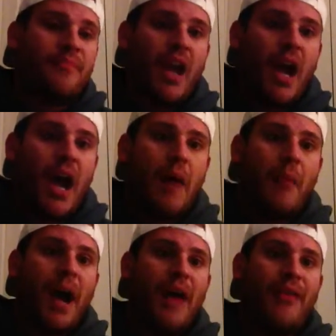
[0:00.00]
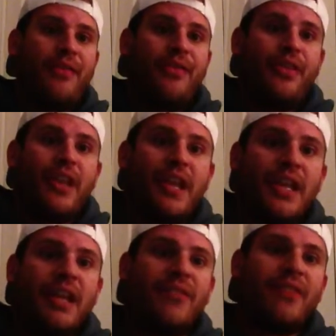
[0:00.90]
Um, I
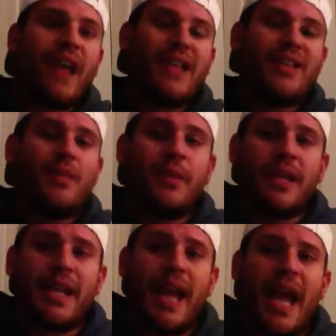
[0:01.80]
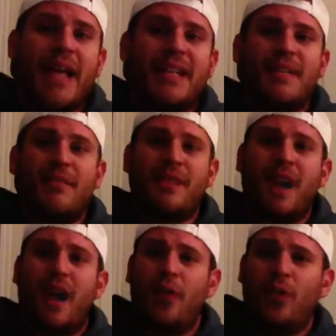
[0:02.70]
think that some of the casting was
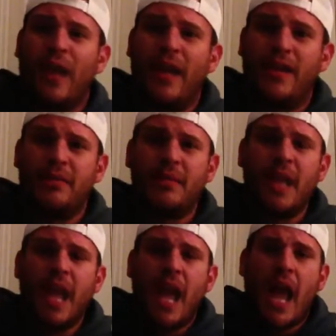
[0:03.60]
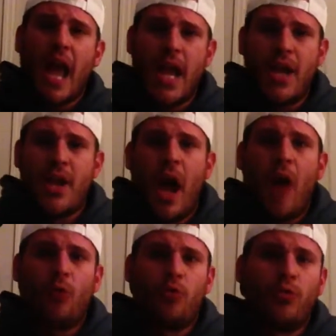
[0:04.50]
kind of random and
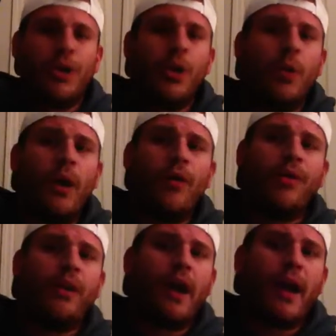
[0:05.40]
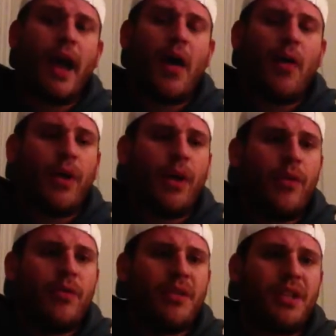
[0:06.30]
not real well thought out. You know,
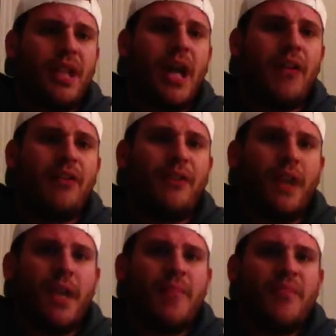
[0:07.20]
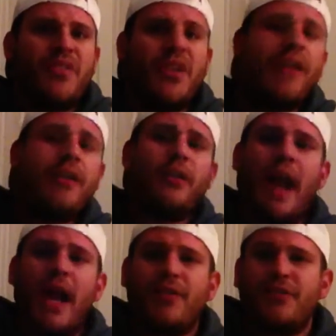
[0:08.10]
there was a lot of secondary
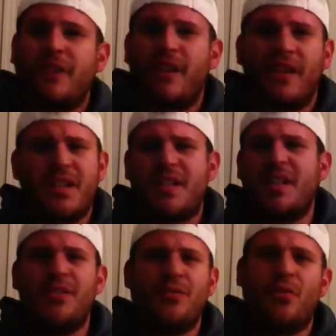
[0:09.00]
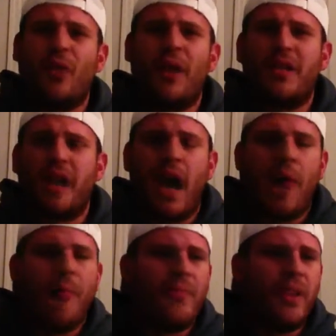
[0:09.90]
actors in there that just didn't do a great
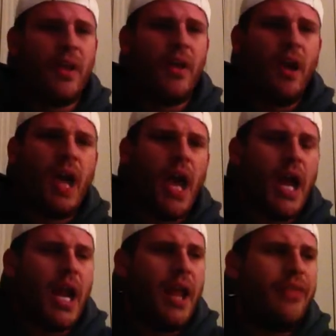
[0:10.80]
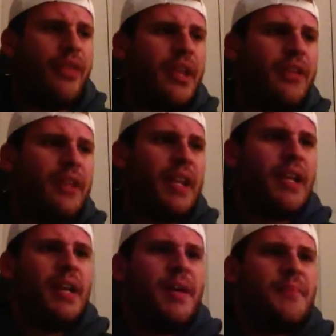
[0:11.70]
job. You know, and I think that
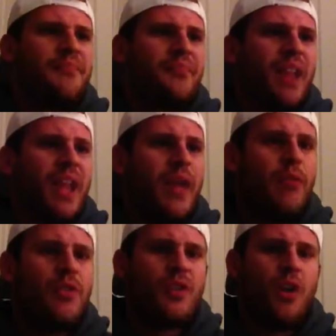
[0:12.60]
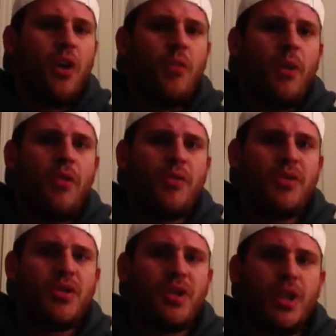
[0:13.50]
it was
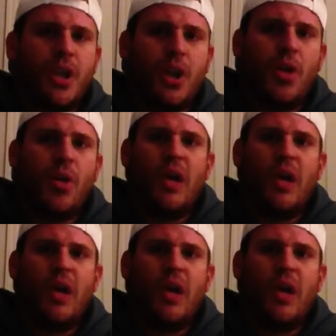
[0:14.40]
almost you know.